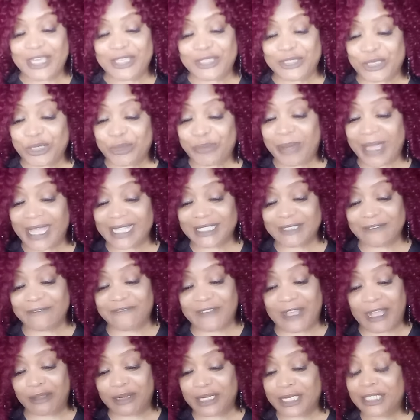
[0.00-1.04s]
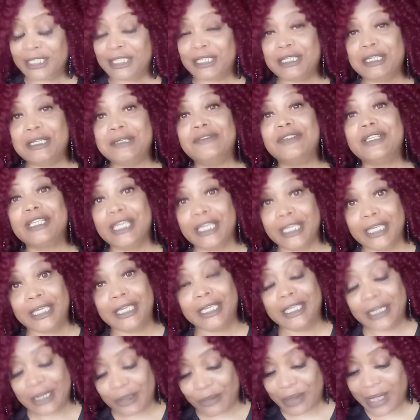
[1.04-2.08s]
you about to fall in love
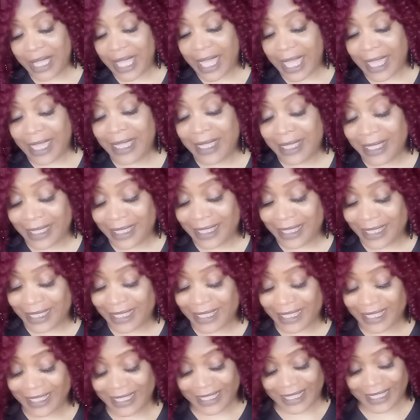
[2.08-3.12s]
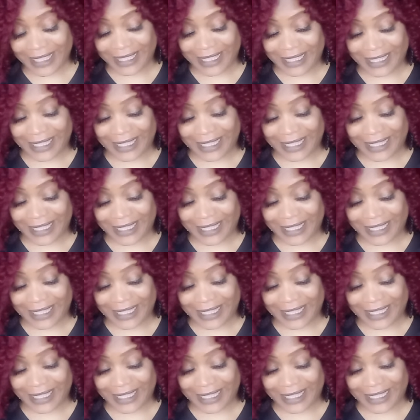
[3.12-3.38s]
again, okay?